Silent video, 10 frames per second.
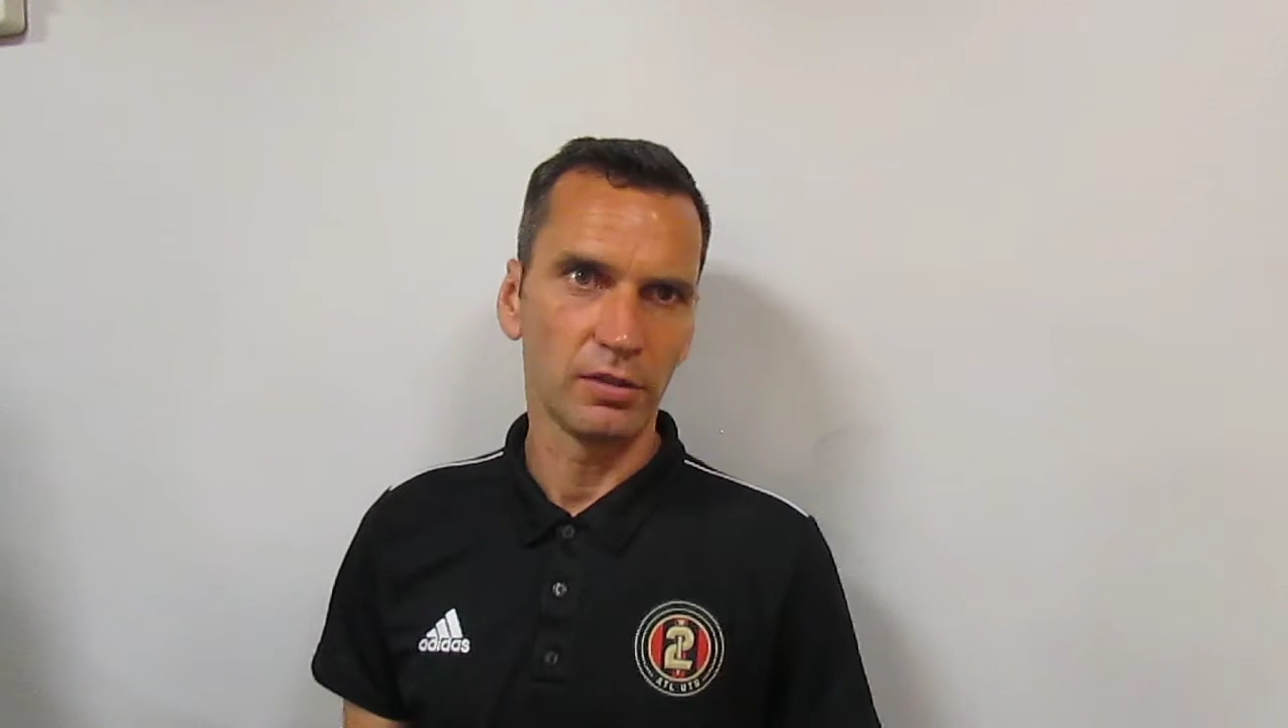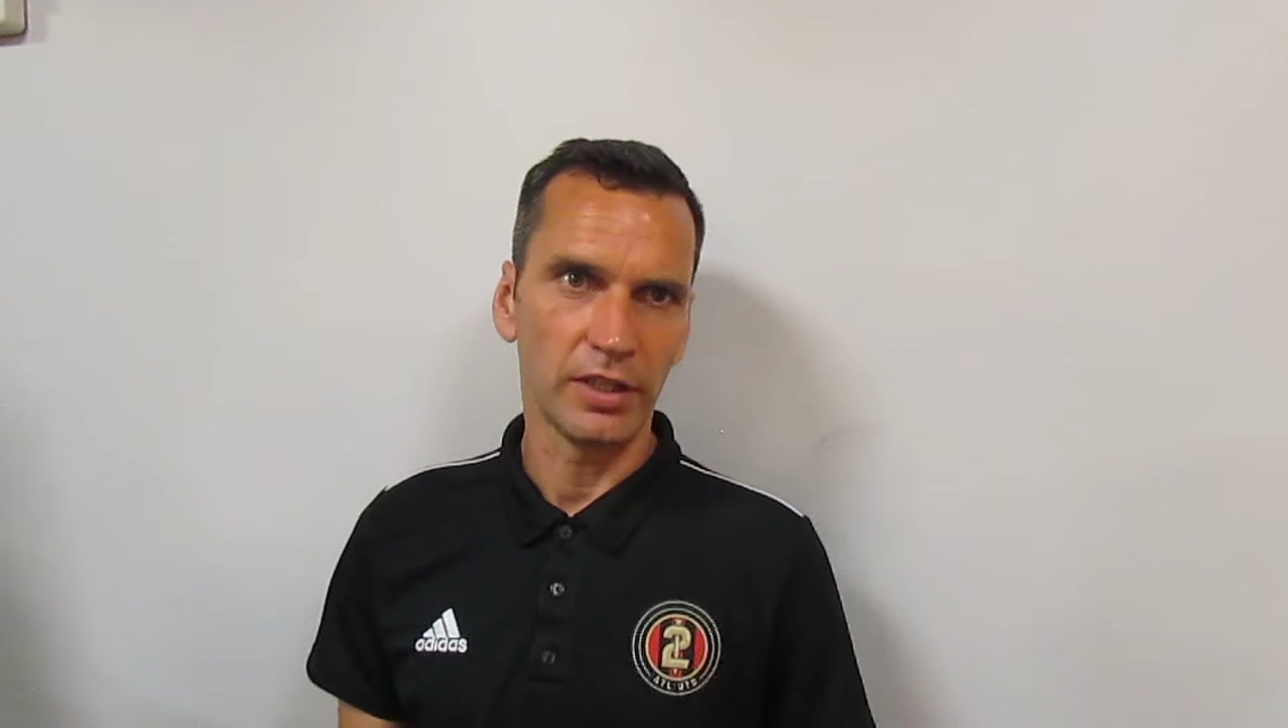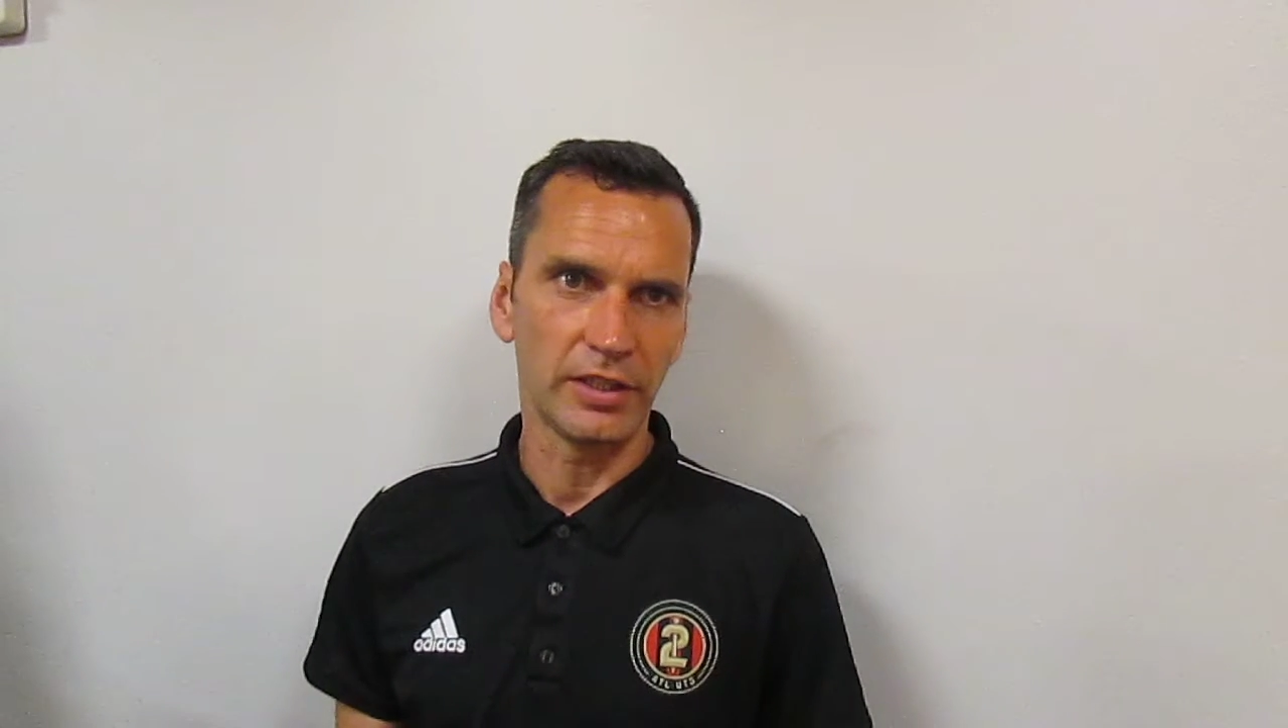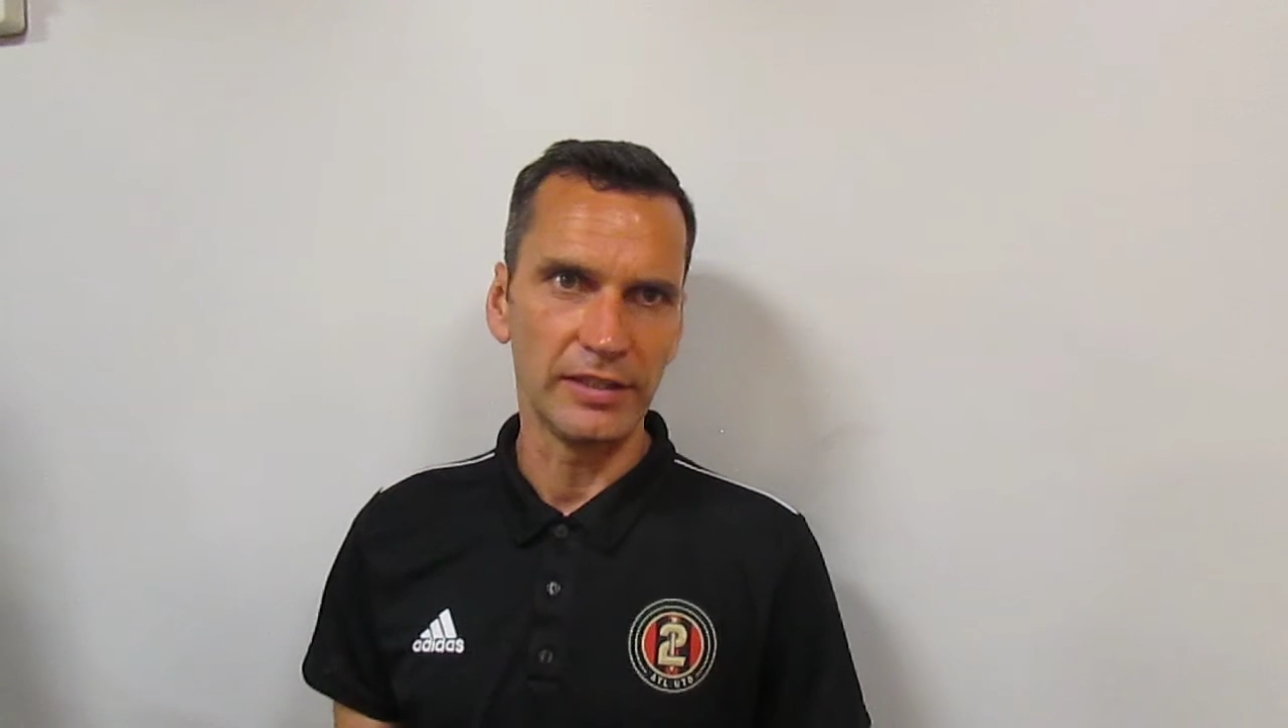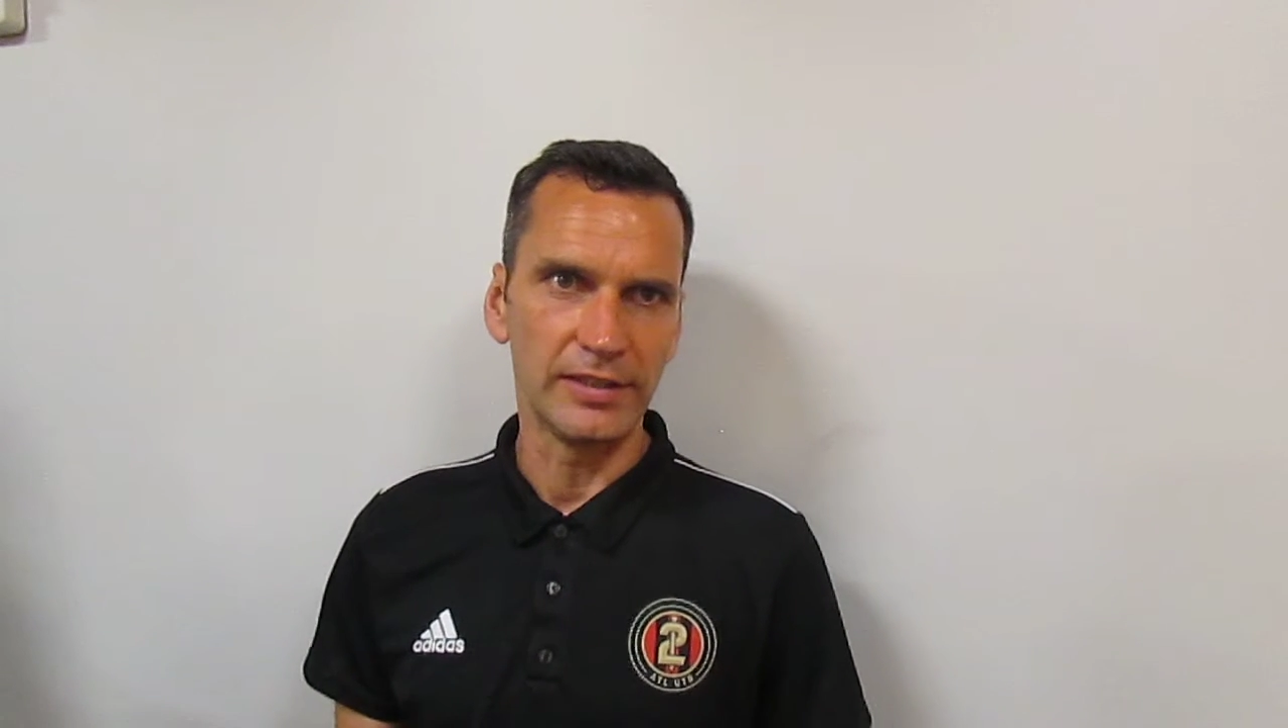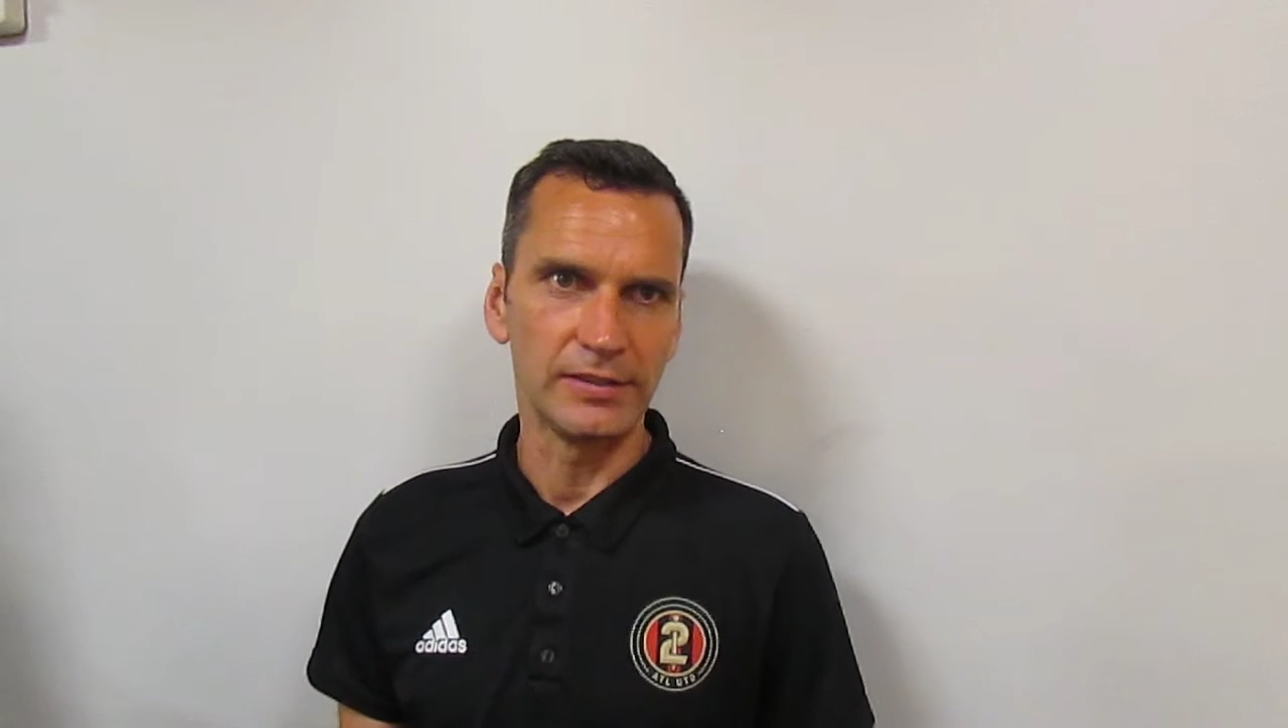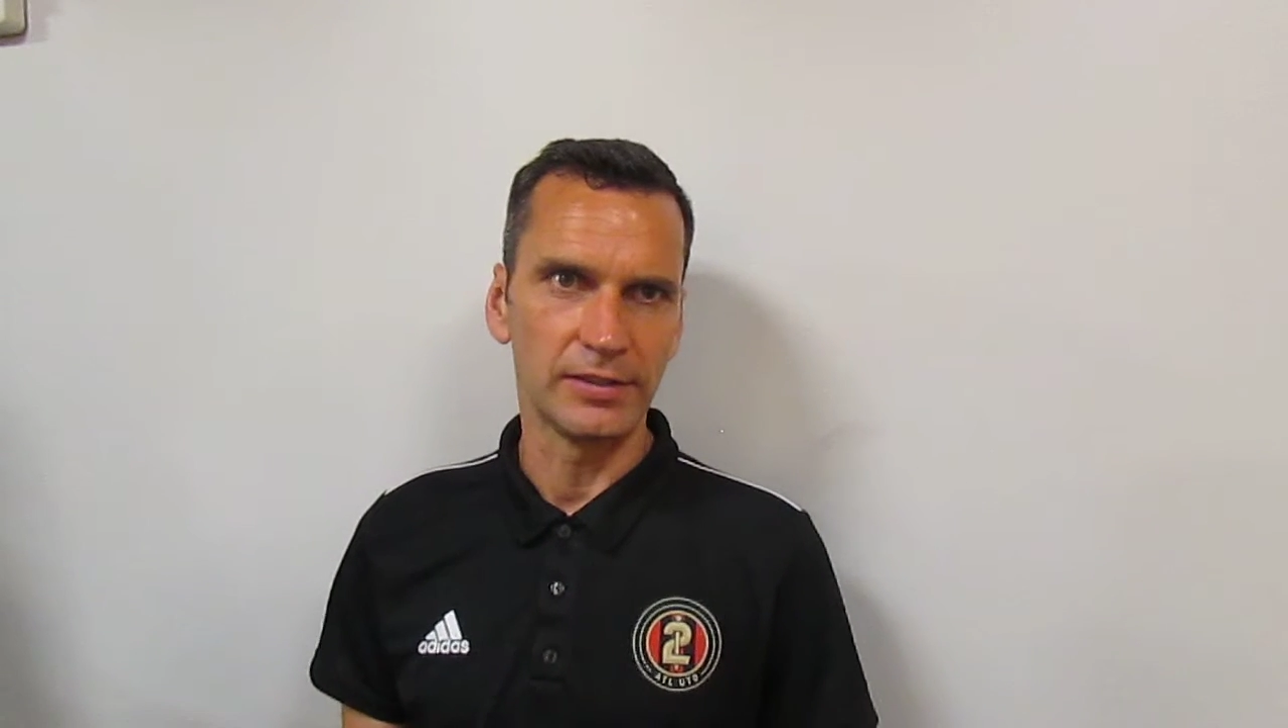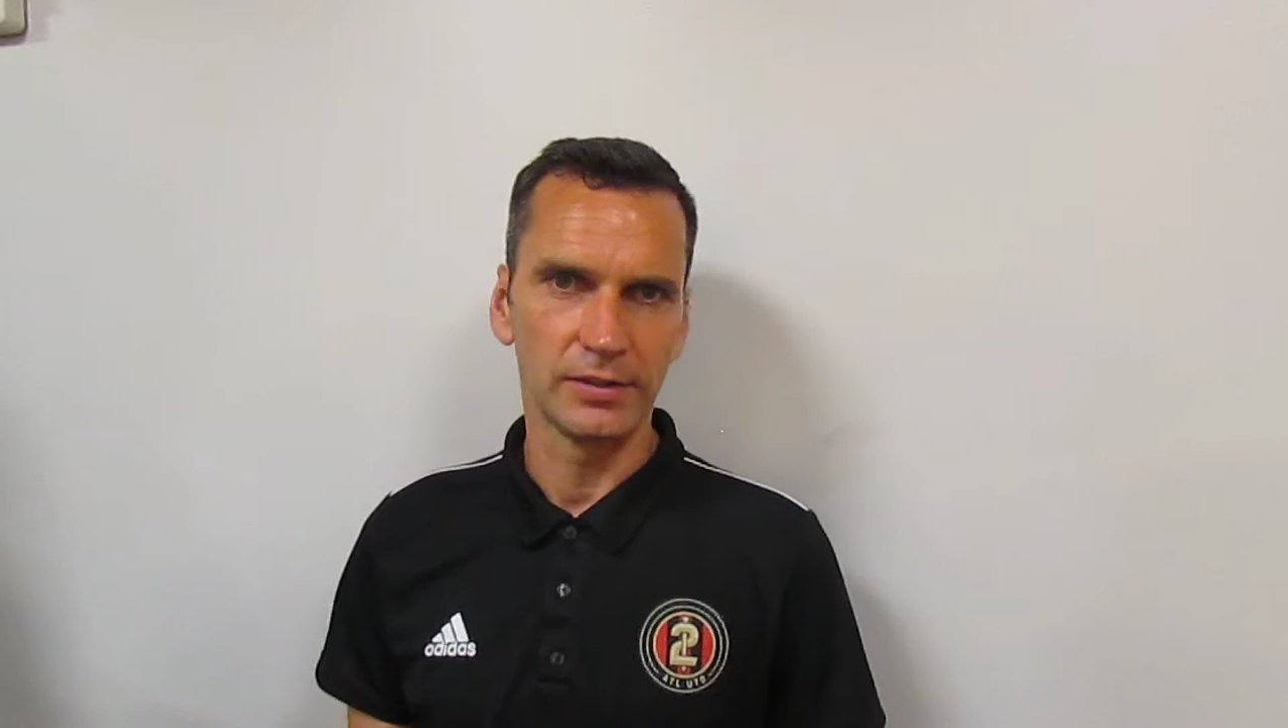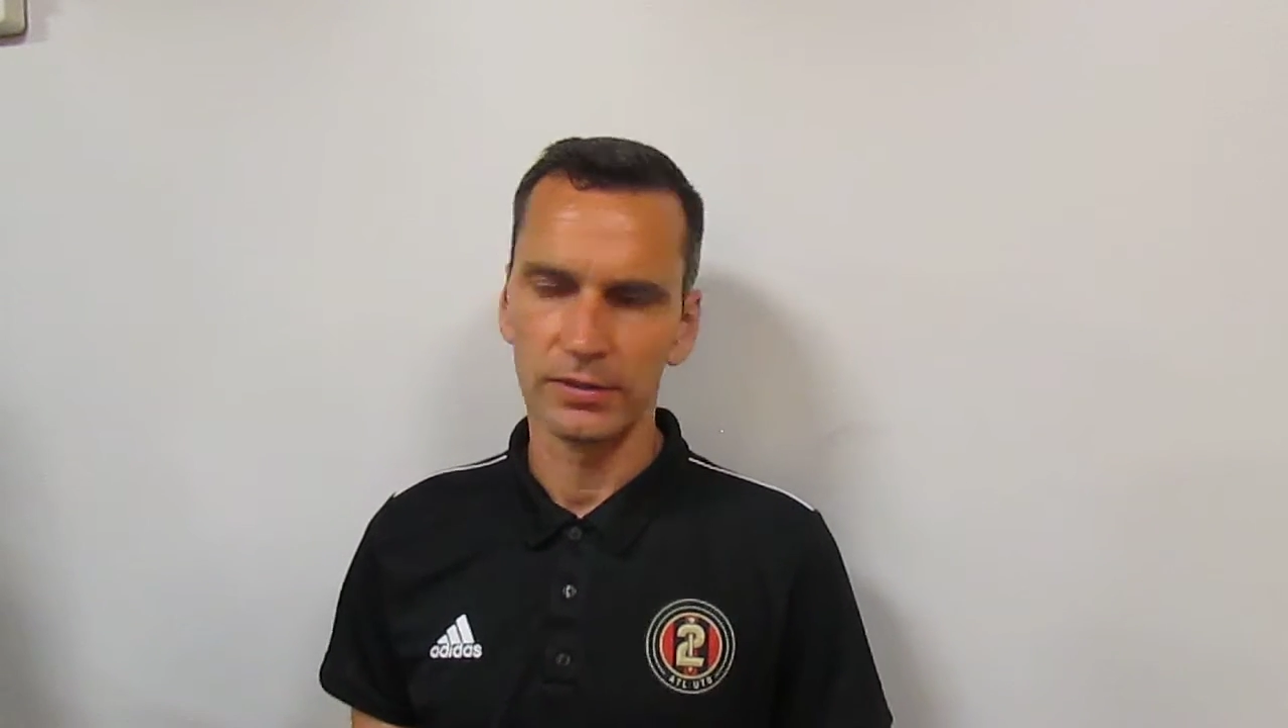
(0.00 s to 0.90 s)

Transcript: like he did,